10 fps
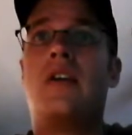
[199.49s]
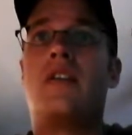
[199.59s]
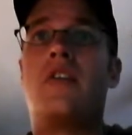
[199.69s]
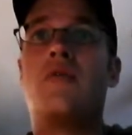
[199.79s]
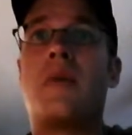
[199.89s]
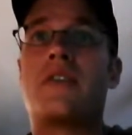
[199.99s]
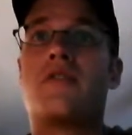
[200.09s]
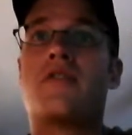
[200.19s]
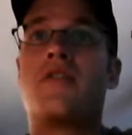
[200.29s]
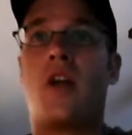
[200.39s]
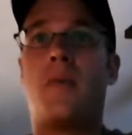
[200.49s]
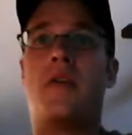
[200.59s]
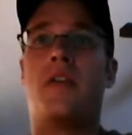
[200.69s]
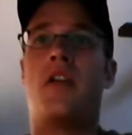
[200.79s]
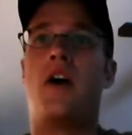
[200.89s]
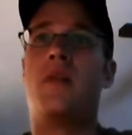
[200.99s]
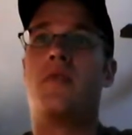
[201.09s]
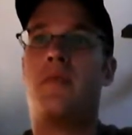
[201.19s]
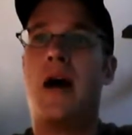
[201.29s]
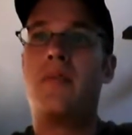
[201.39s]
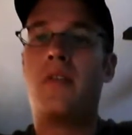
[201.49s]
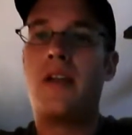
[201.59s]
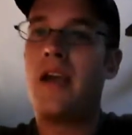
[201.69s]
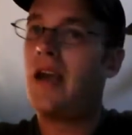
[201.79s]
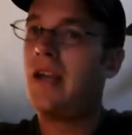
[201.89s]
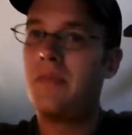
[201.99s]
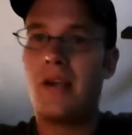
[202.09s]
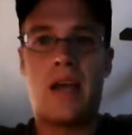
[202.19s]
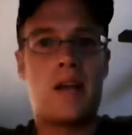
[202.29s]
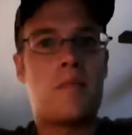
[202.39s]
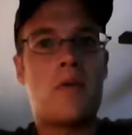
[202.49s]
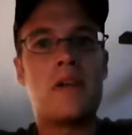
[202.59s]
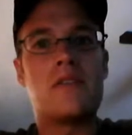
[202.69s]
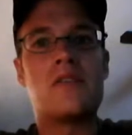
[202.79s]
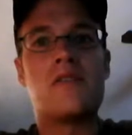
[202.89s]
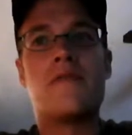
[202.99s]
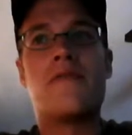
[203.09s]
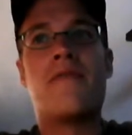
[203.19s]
The youth pastor stood up on the lawn with Bible in hand and began to preach.